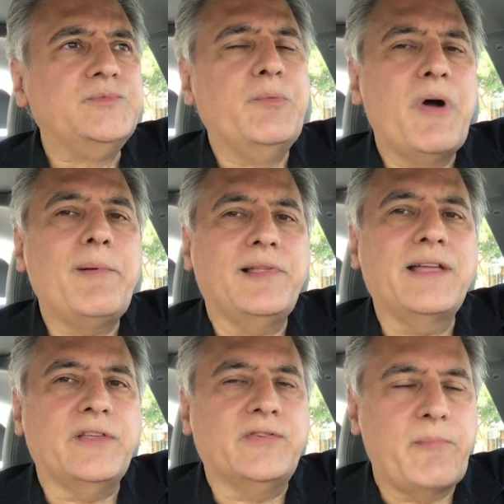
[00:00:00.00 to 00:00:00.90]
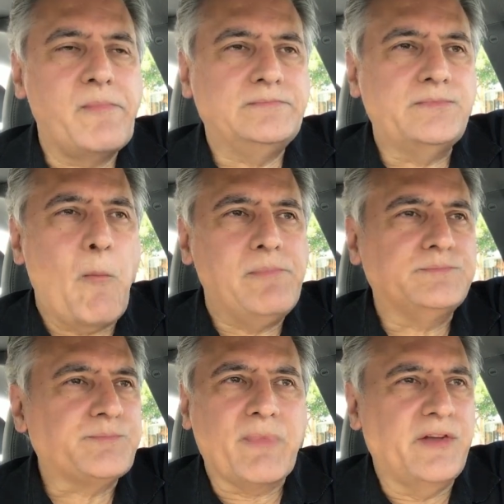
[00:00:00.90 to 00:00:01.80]
you probably like this.
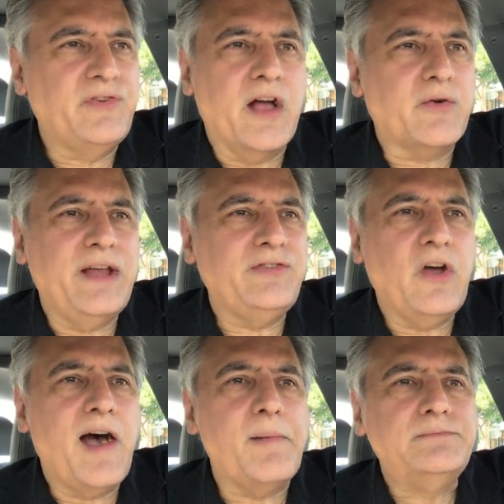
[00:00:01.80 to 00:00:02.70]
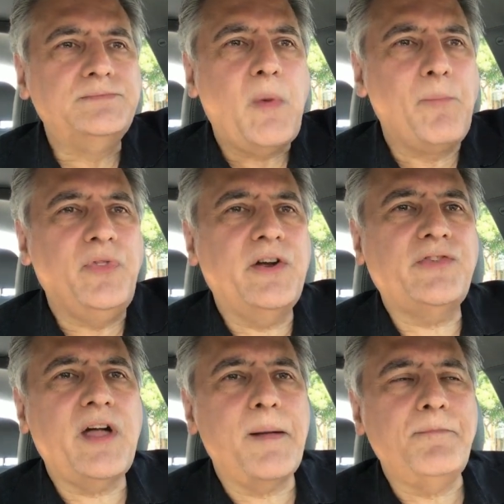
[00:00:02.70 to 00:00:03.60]
It's not crazy hot.
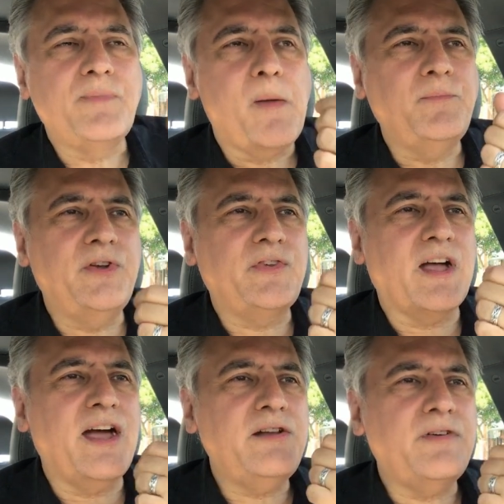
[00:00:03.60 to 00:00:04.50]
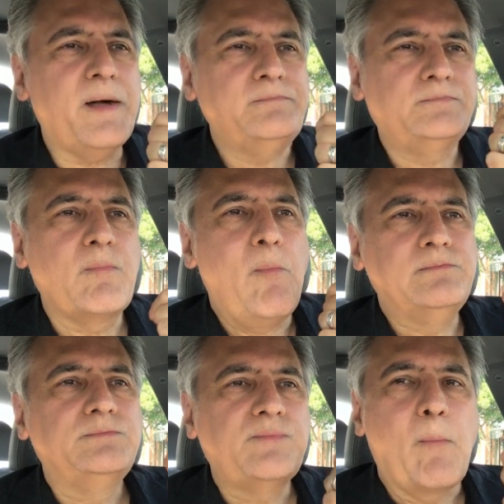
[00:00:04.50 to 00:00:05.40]
There's a kind of a
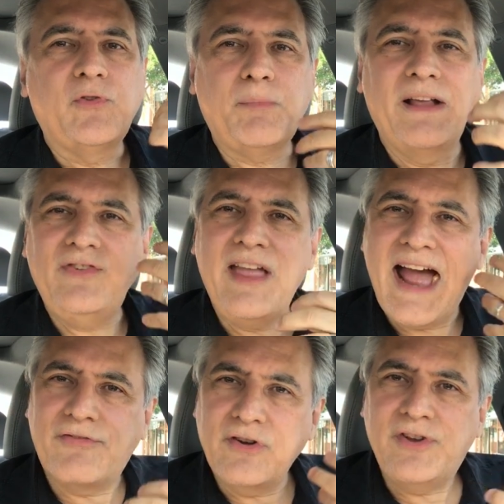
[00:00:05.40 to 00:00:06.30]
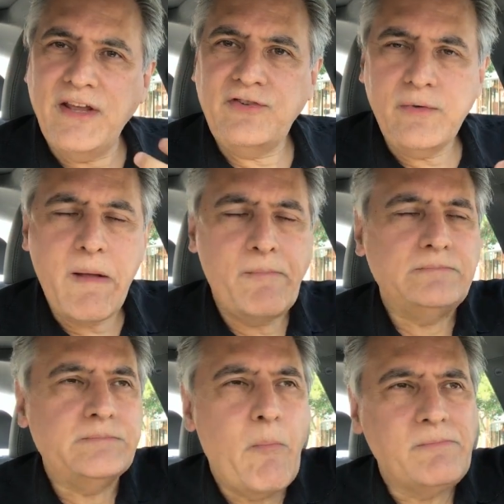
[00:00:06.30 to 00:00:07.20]
spicy aftertaste to it.
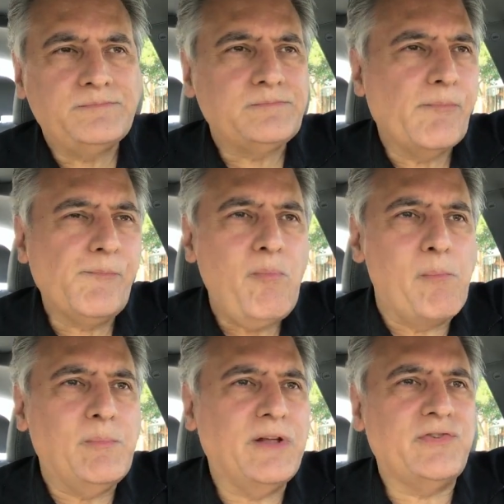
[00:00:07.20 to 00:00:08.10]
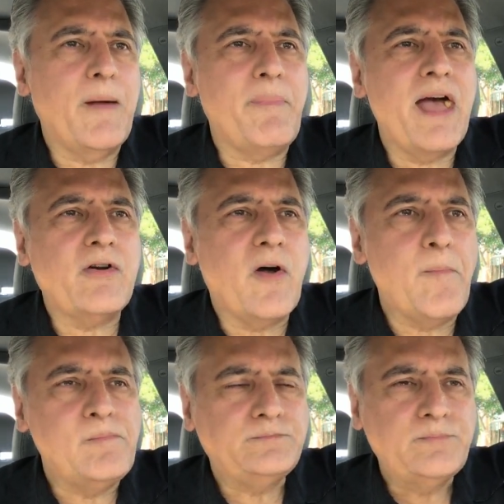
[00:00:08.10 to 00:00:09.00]
But it's not bad at all.